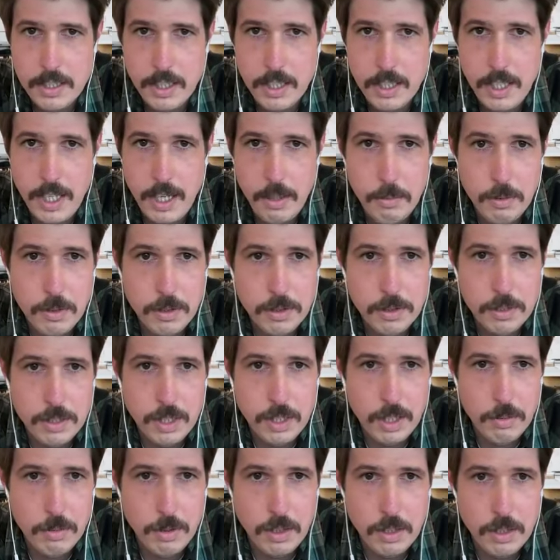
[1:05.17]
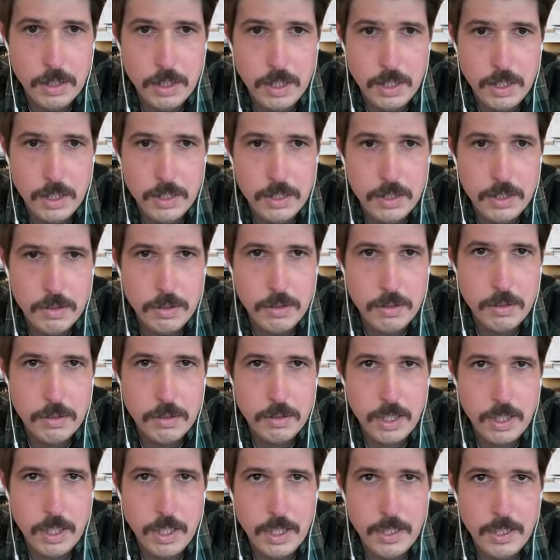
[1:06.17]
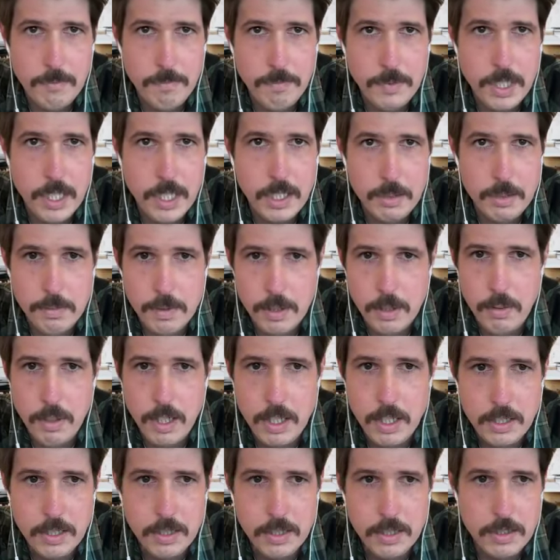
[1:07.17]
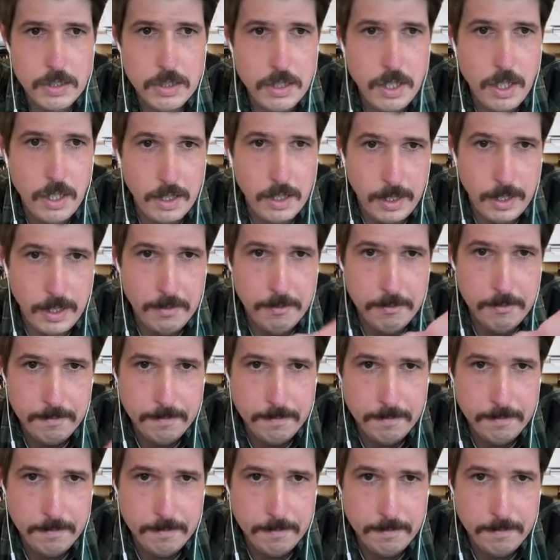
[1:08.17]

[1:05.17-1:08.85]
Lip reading: and then we'll start rolling into customer questions. Charlie.